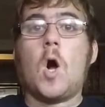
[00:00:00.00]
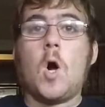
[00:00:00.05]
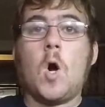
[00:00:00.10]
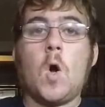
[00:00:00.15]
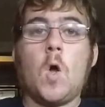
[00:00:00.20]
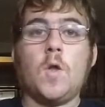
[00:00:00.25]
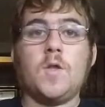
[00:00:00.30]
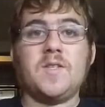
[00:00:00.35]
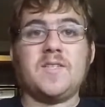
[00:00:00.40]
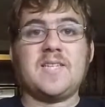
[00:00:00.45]

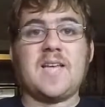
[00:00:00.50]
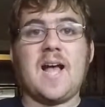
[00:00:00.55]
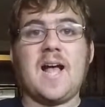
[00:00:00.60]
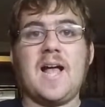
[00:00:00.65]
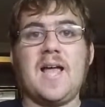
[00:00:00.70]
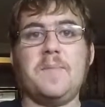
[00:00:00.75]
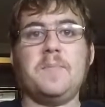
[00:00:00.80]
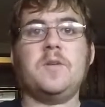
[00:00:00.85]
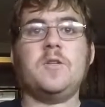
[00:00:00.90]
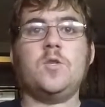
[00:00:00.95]
all the
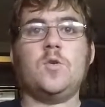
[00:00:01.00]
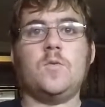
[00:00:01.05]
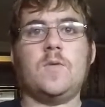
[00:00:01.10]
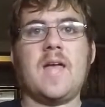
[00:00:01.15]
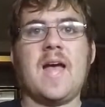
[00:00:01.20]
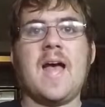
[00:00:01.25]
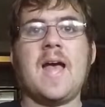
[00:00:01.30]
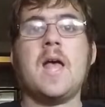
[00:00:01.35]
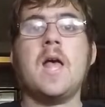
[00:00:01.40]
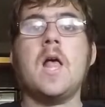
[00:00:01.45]
time to
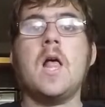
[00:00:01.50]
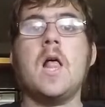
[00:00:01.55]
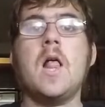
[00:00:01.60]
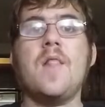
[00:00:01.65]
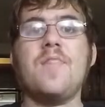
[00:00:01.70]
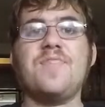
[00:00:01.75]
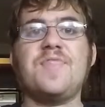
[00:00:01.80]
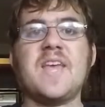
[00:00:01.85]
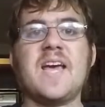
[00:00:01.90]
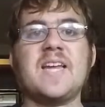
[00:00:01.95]
that.
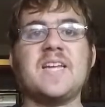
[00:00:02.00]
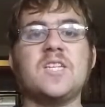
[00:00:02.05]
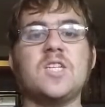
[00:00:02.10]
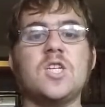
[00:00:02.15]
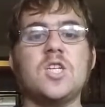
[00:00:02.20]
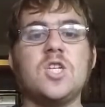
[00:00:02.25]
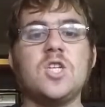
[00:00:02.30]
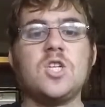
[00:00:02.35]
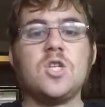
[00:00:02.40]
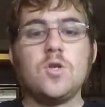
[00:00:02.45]
That is
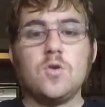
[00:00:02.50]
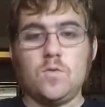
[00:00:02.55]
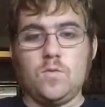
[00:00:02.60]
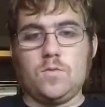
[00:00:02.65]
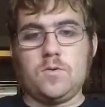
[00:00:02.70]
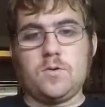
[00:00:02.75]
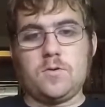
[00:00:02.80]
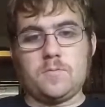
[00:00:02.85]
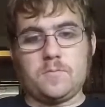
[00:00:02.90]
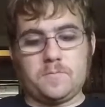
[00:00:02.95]

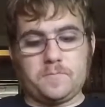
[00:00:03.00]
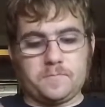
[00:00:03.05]
huge.